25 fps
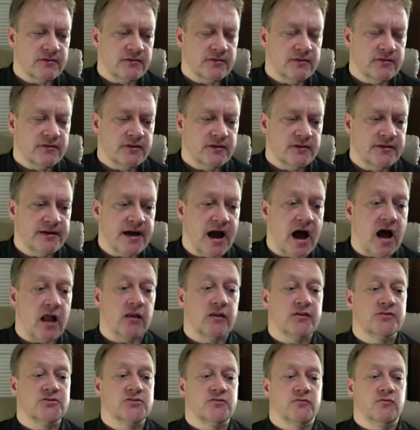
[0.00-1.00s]
the
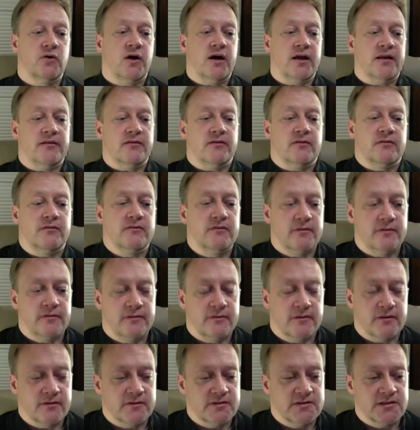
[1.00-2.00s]
knowledge of the
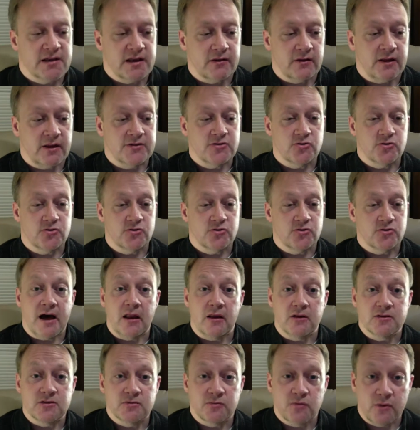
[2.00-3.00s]
psychological
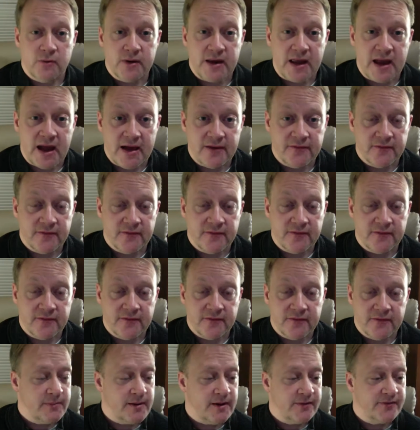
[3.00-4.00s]
knowledge of what we have
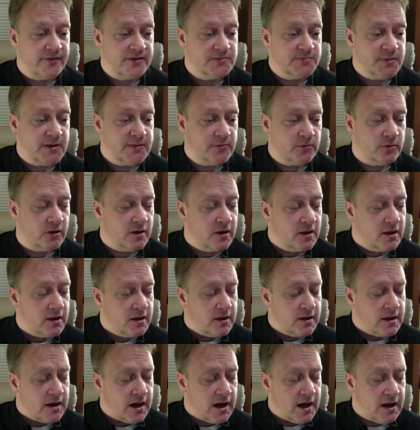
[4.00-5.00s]
about these people
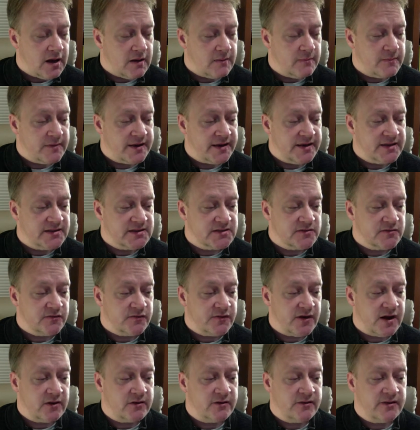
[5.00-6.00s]
is
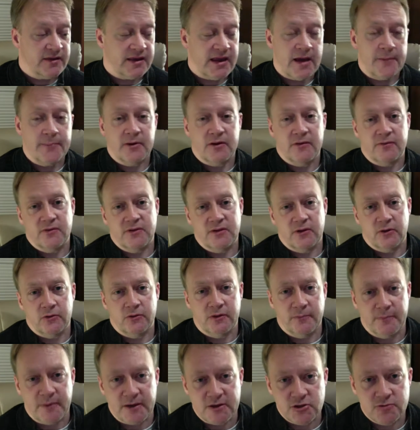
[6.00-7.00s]
found in the Epic of
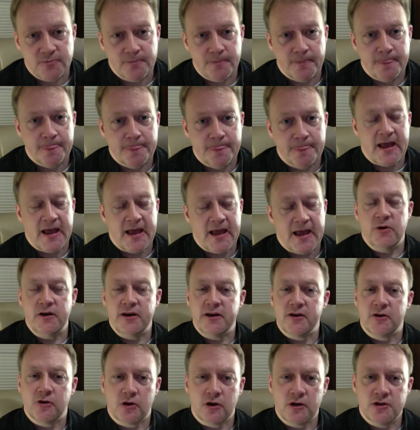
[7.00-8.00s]
Gilgamesh. I would
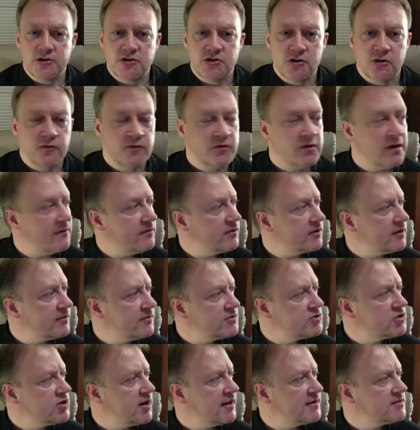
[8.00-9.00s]
encourage you, if you ever get the
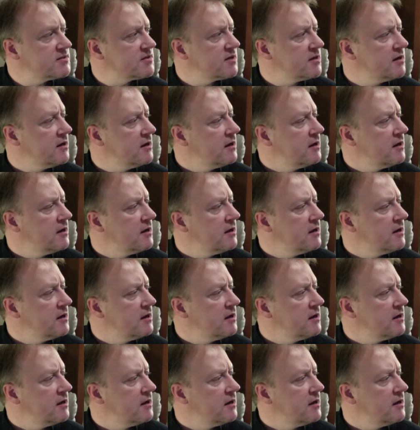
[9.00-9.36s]
chance,